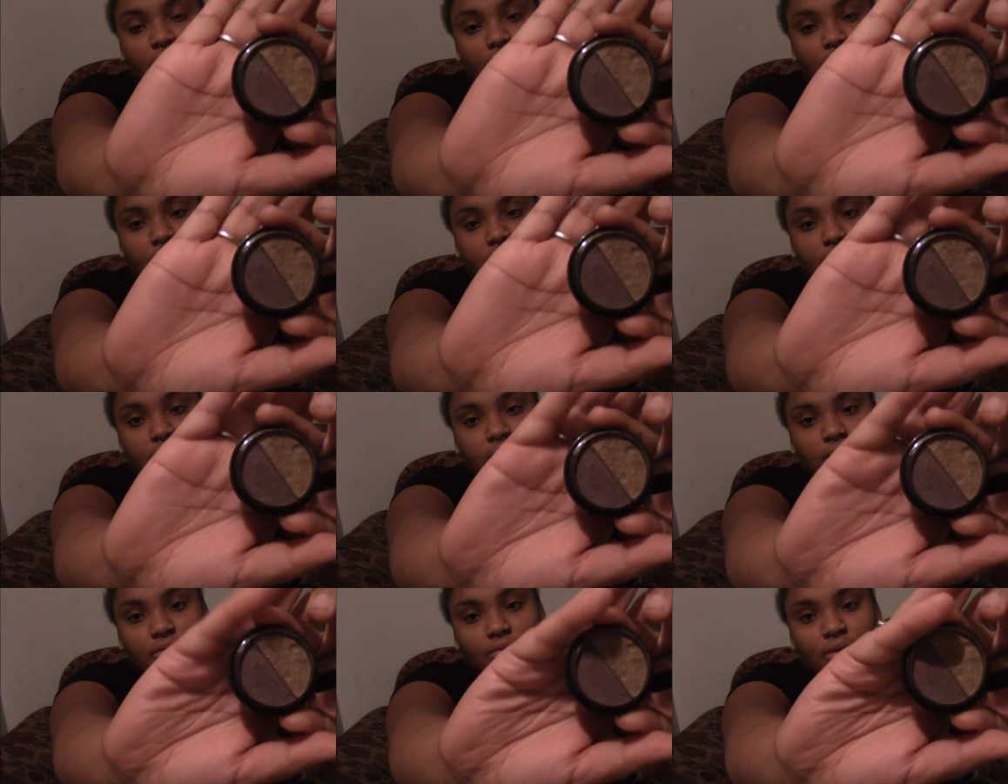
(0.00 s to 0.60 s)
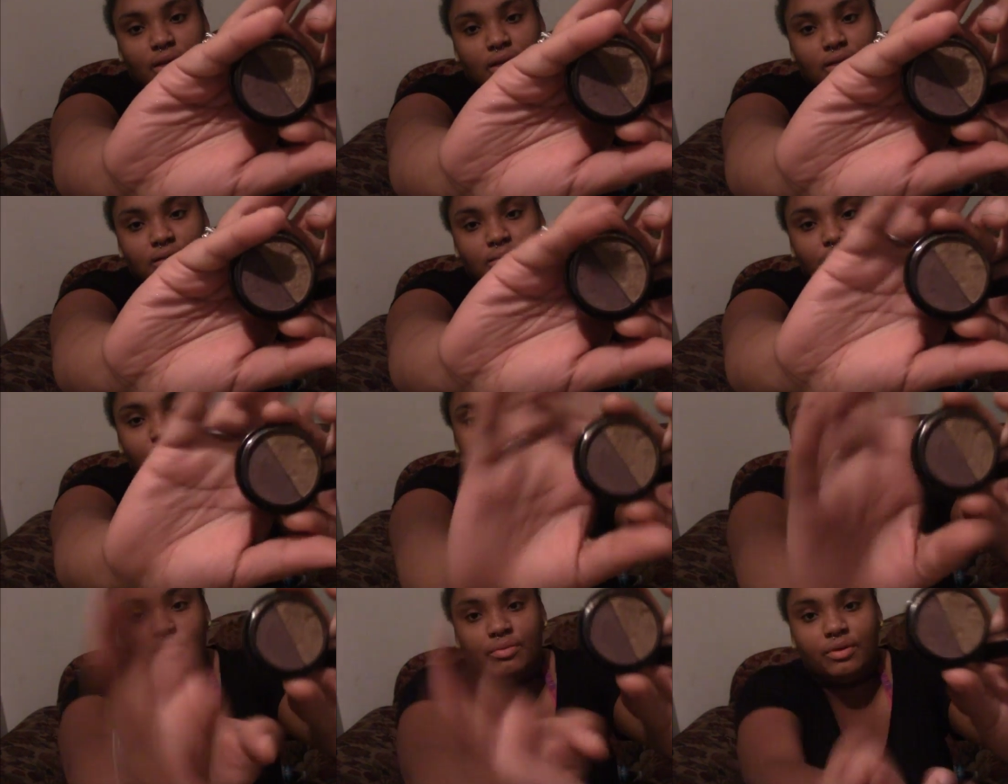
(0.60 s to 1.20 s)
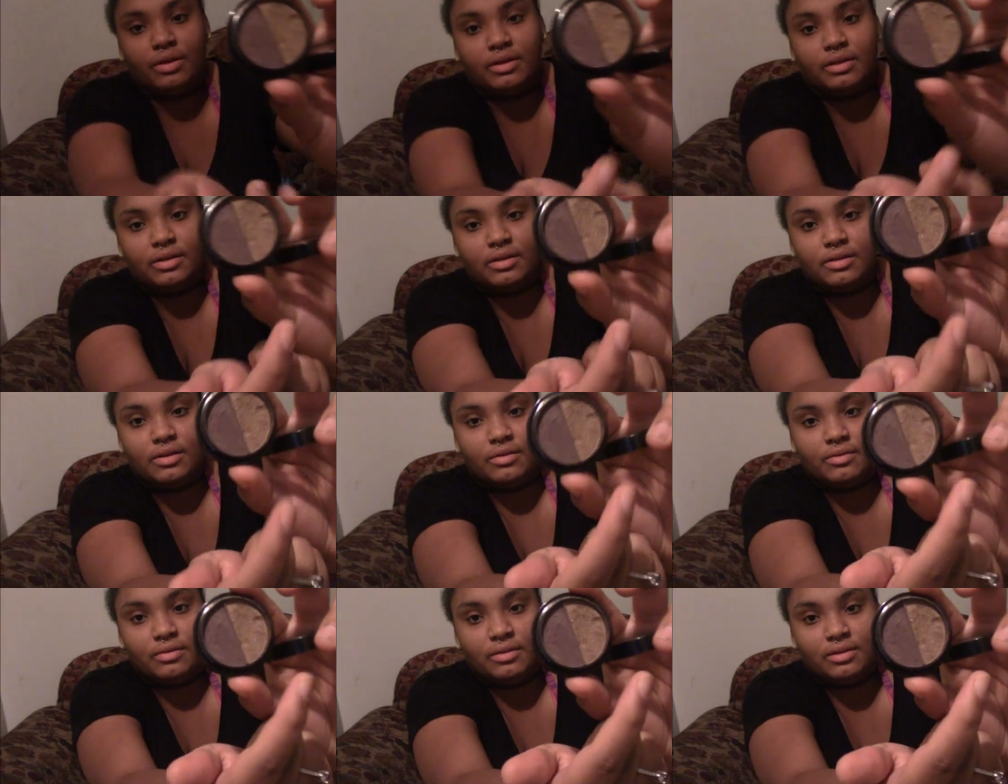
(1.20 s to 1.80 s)
I think this one has a purple
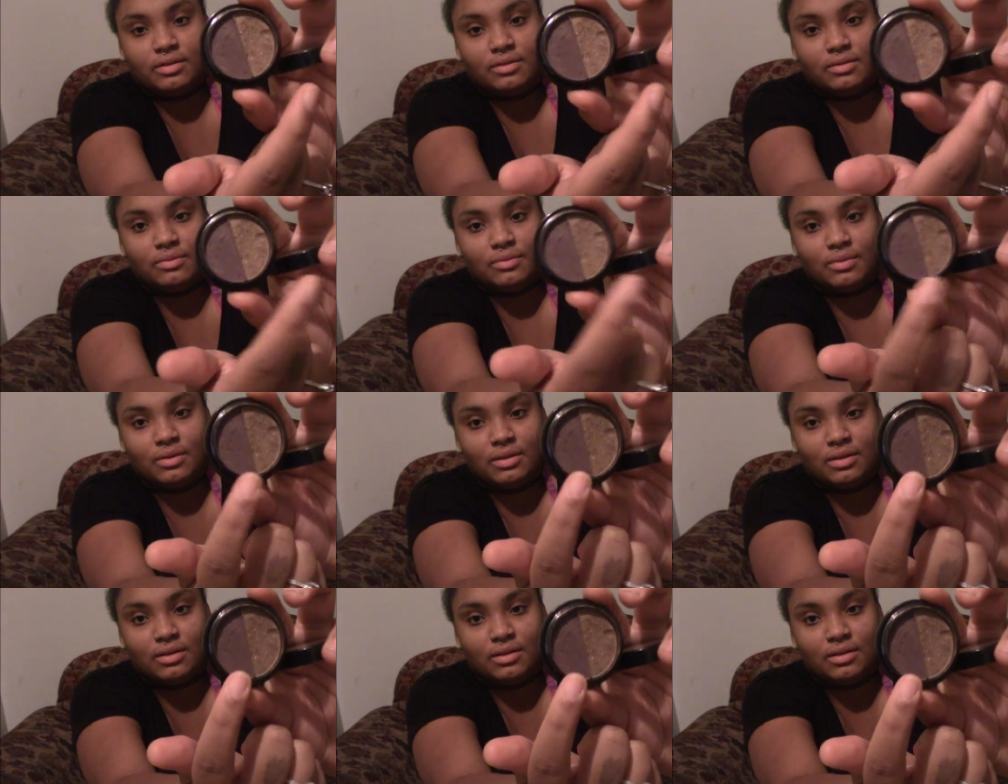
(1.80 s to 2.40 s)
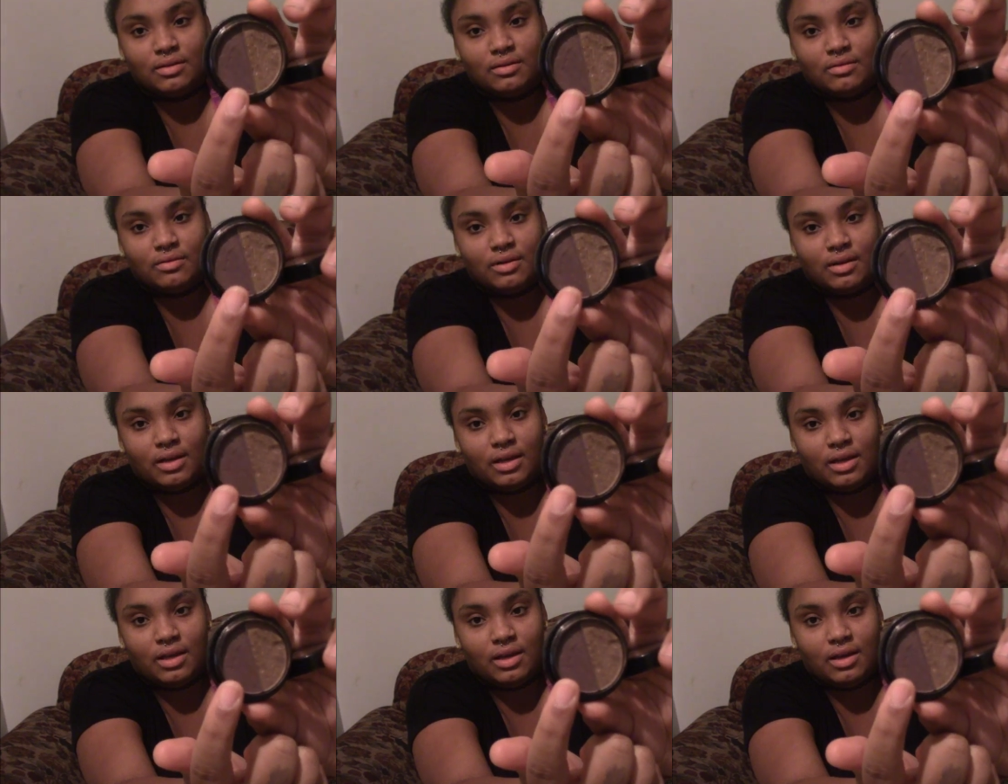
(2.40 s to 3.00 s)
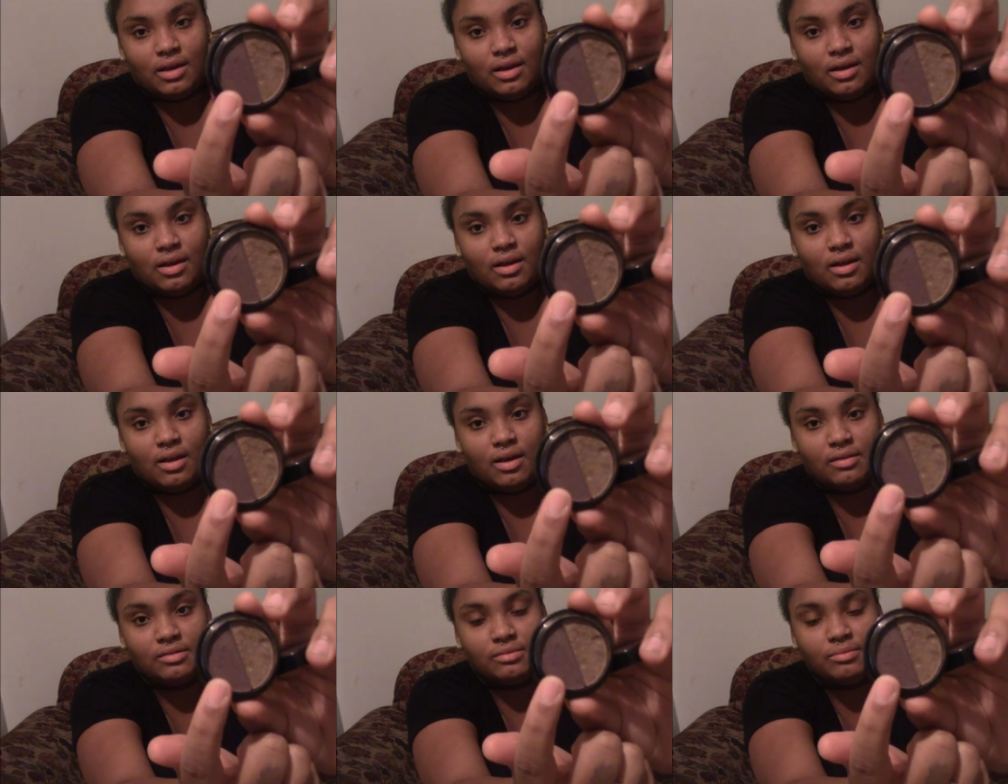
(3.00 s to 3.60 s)
undertone. This one right here
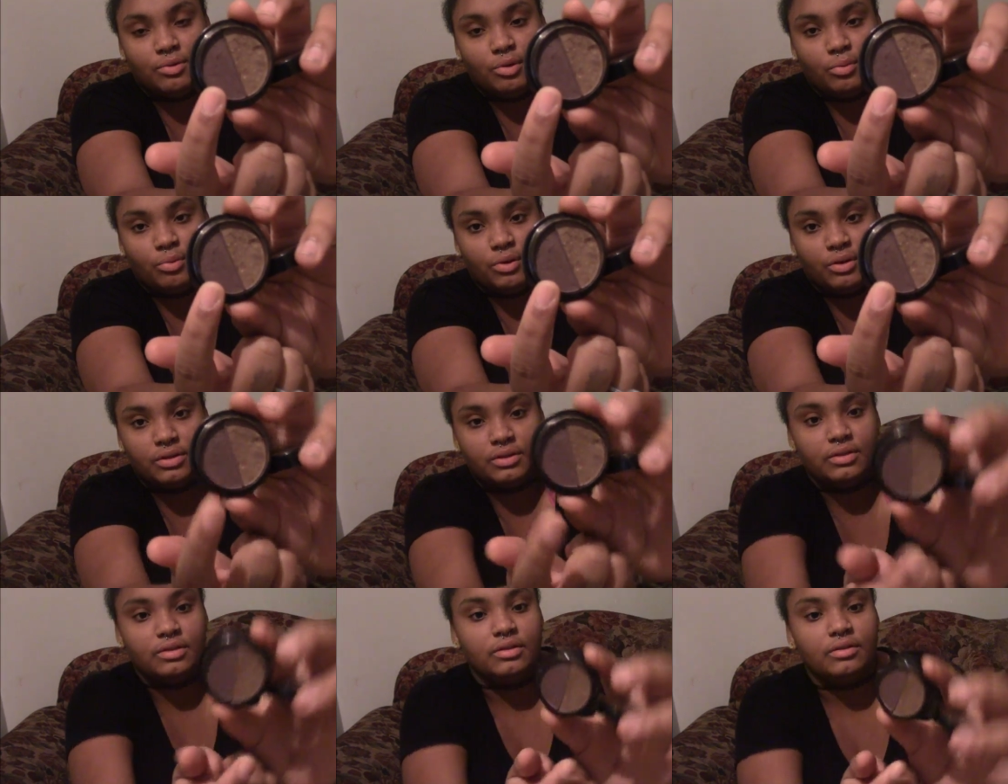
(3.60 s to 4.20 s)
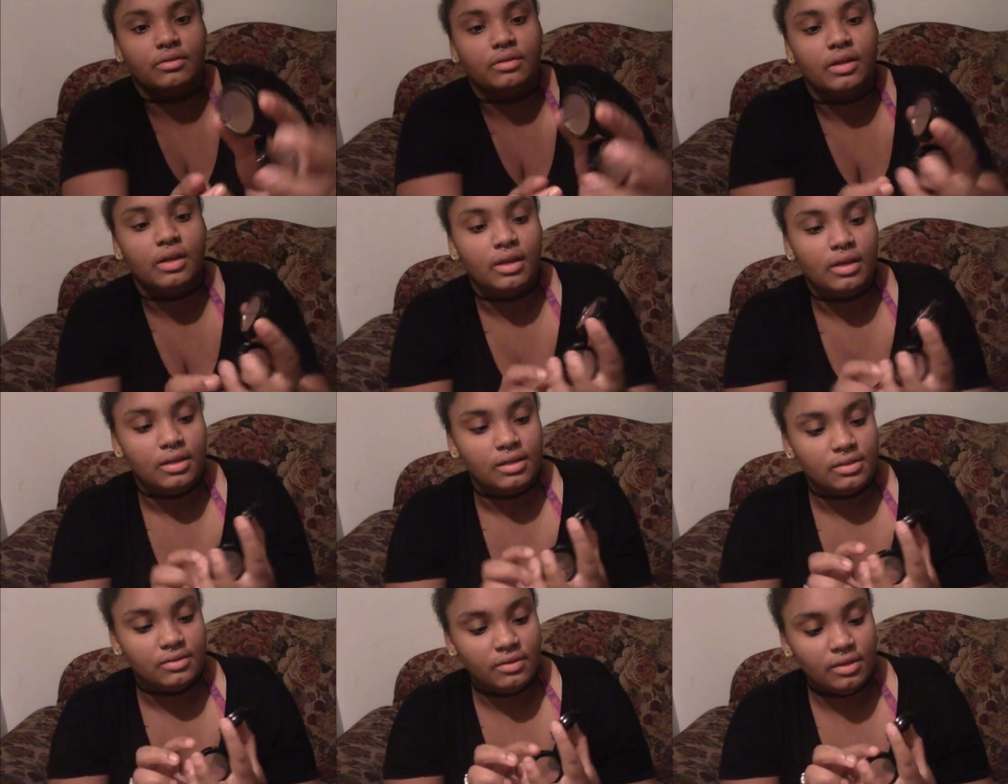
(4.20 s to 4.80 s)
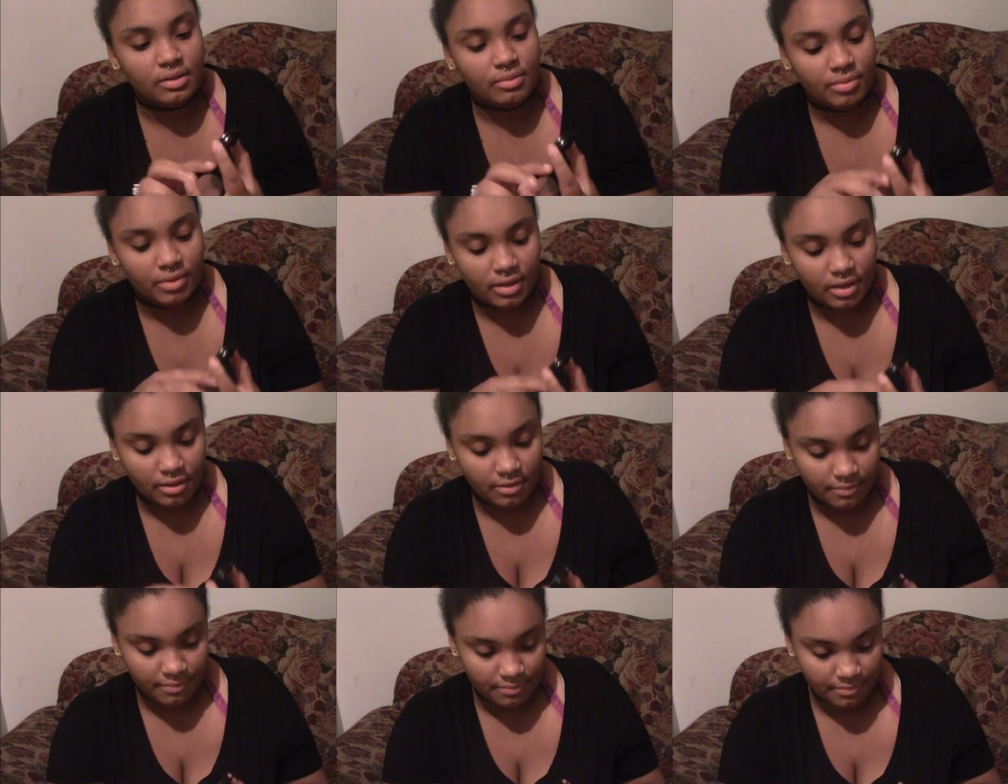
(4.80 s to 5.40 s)
has a purple undertone. It's really pretty.